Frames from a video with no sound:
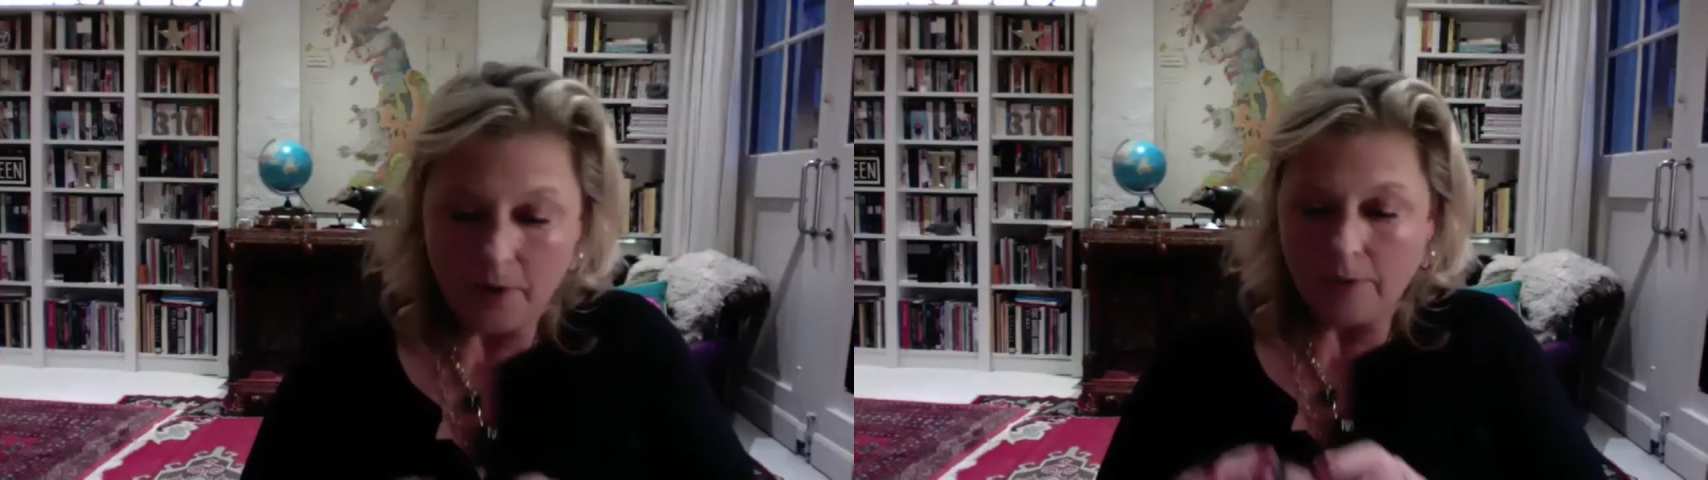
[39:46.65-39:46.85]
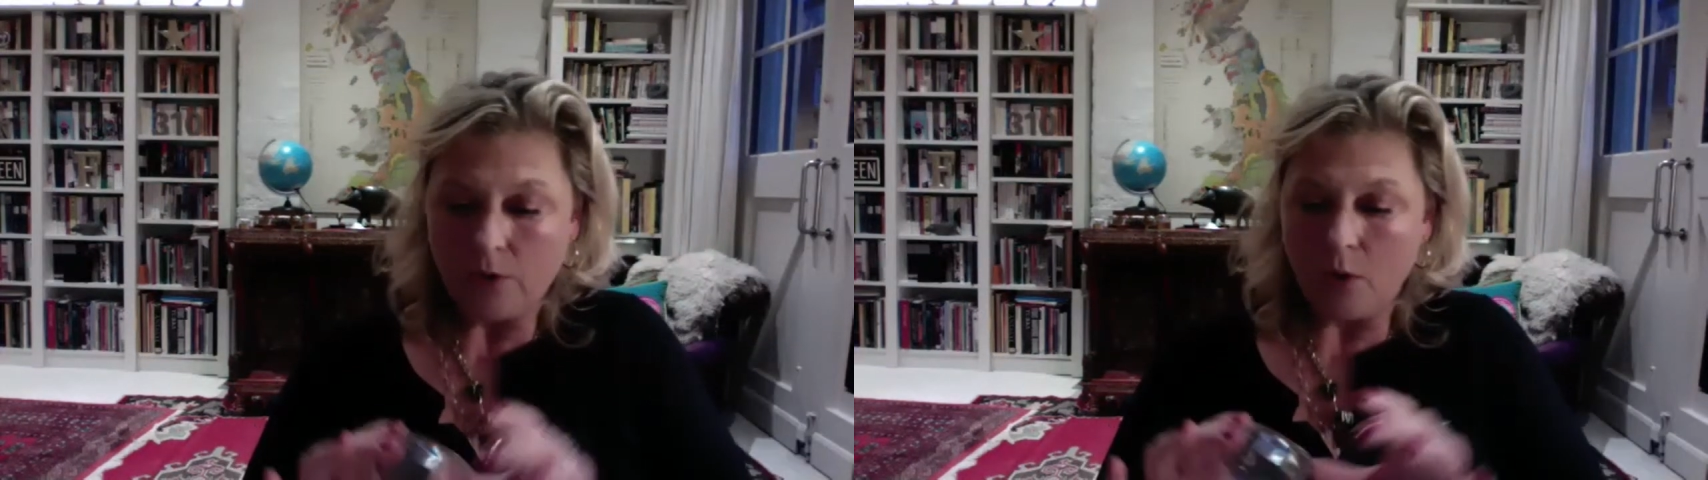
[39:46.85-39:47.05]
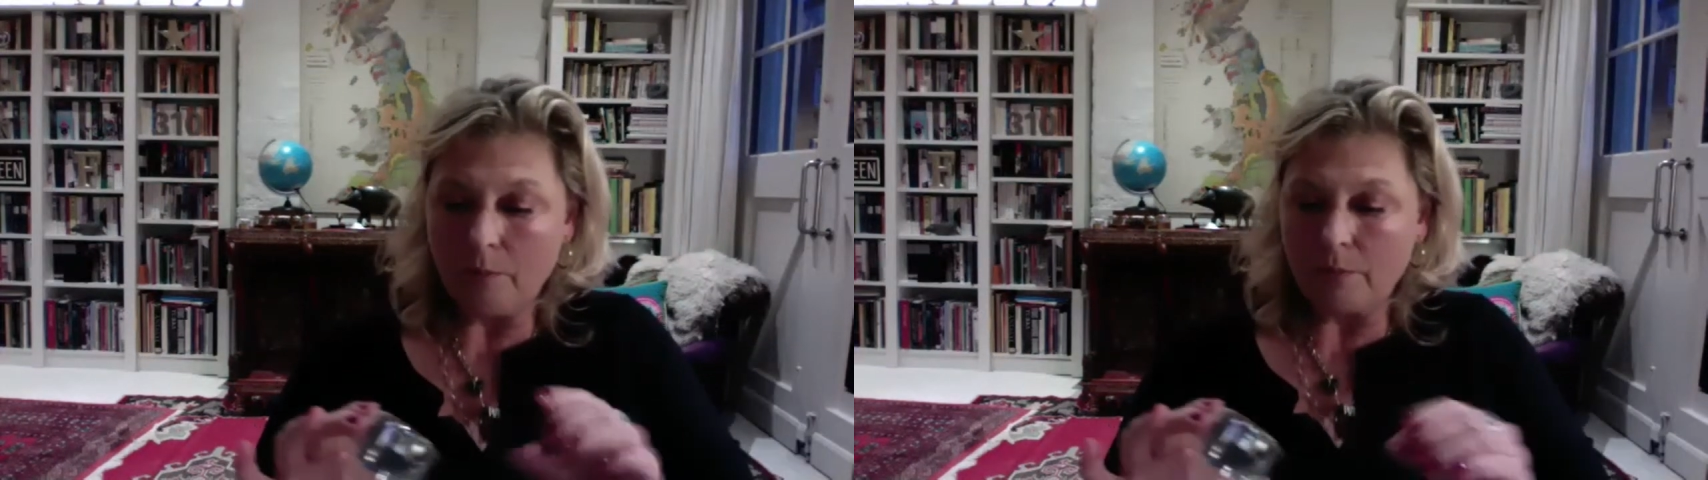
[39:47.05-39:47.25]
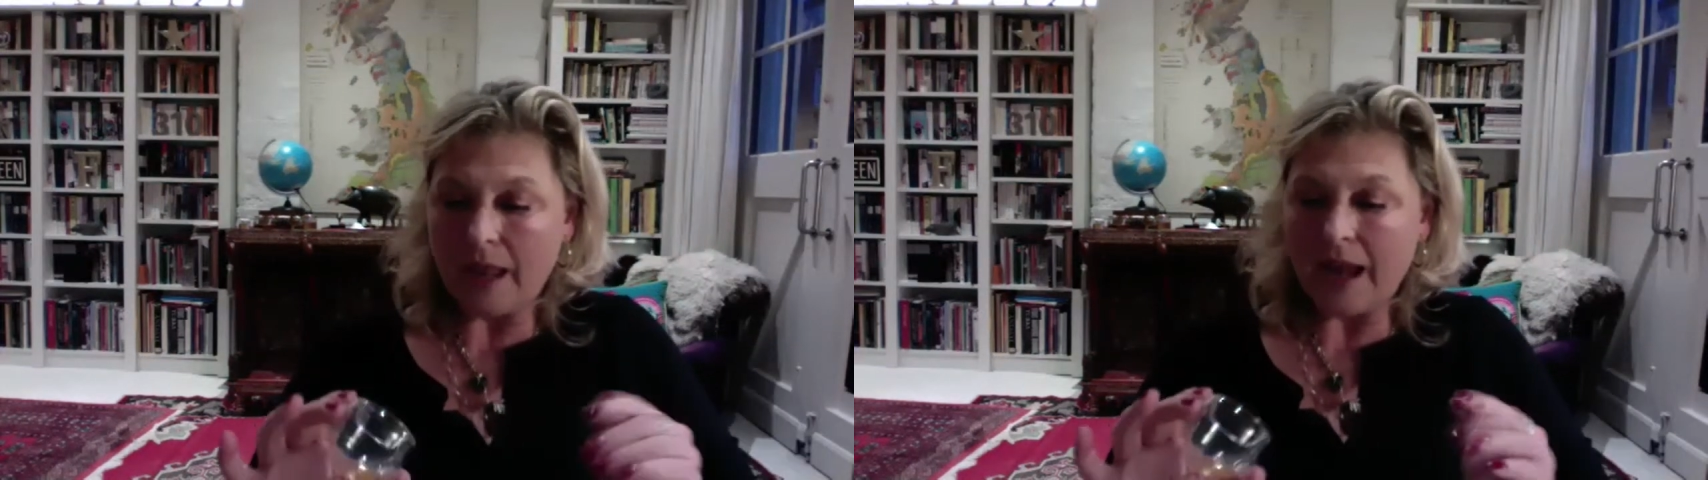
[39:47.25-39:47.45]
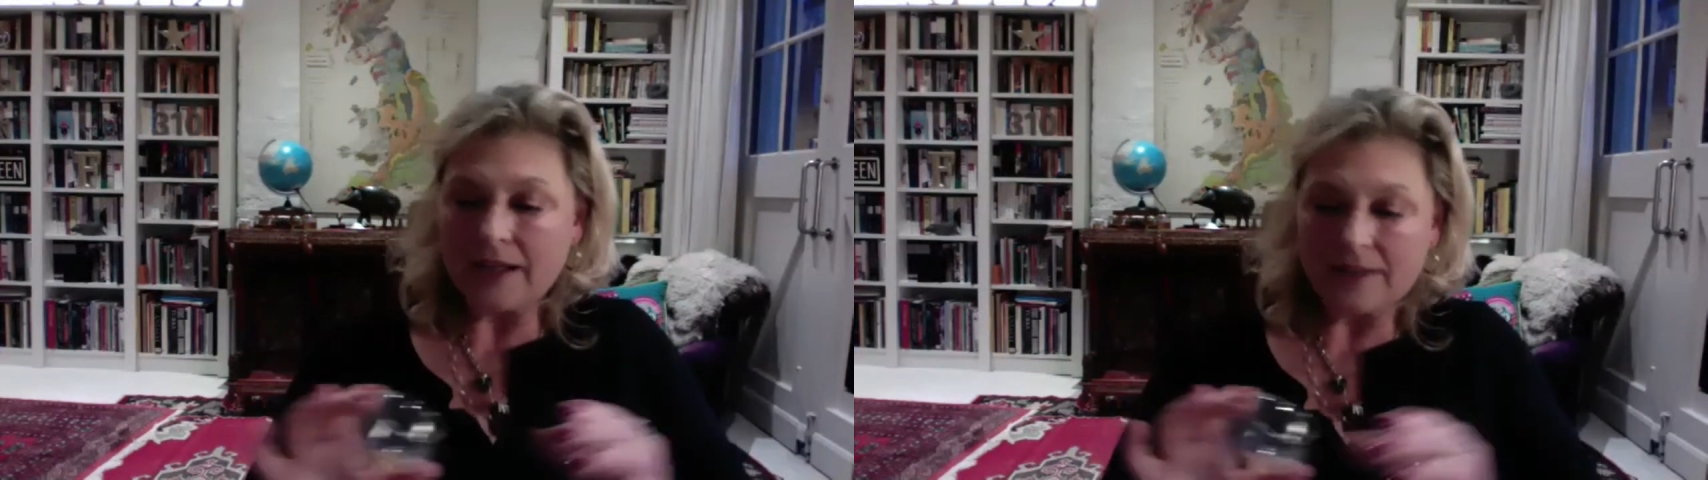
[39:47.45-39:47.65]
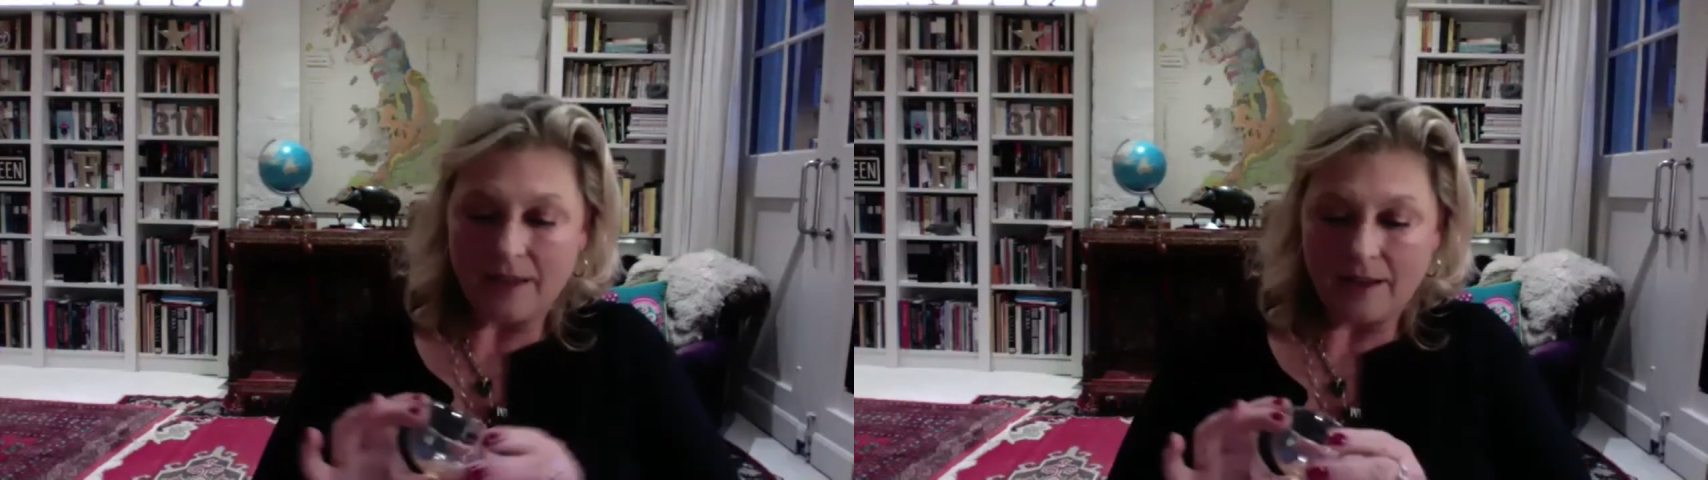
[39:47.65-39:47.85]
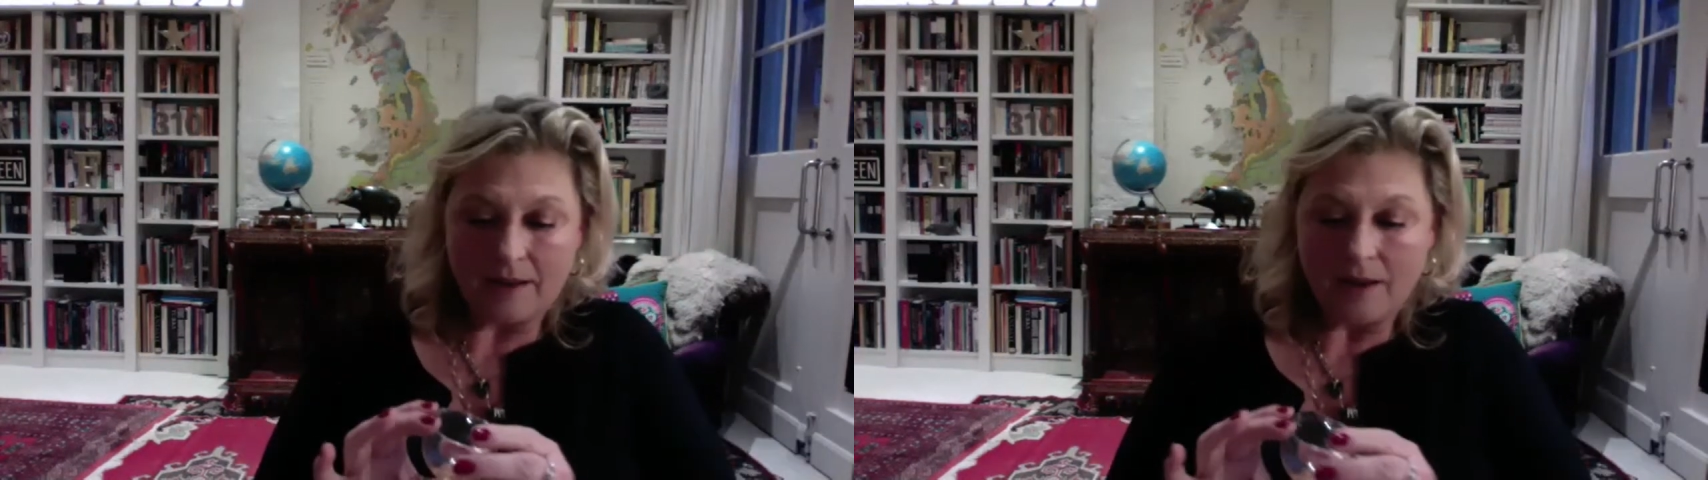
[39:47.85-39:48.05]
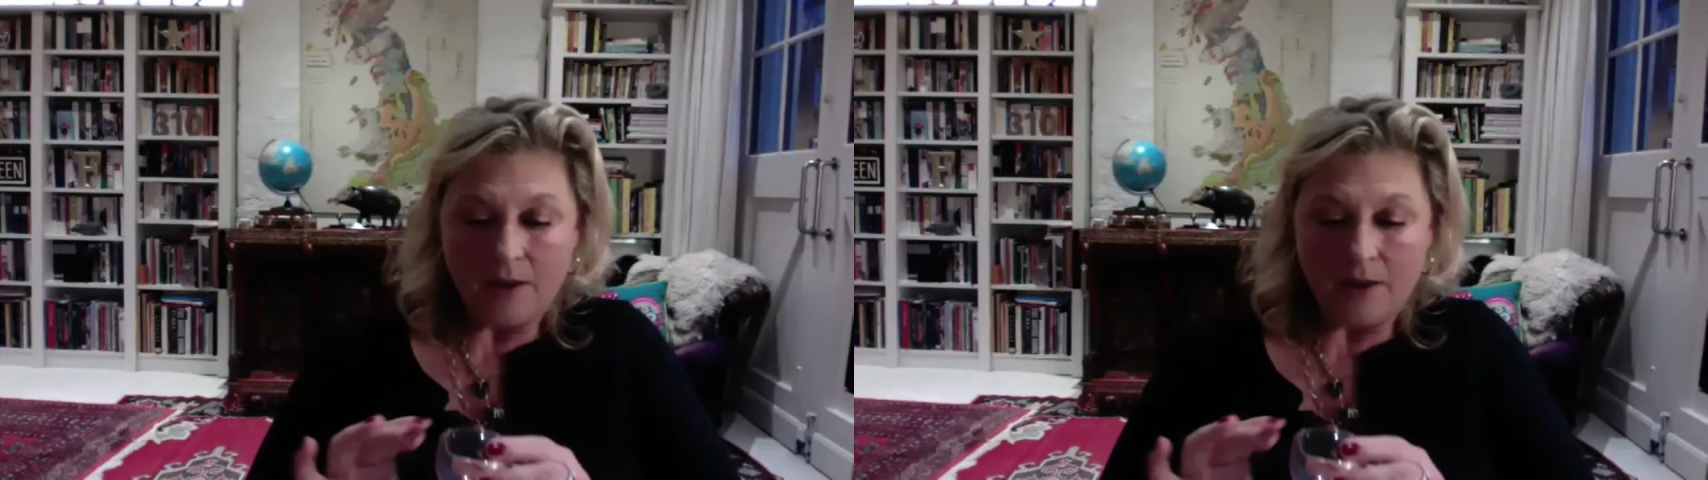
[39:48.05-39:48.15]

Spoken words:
from anything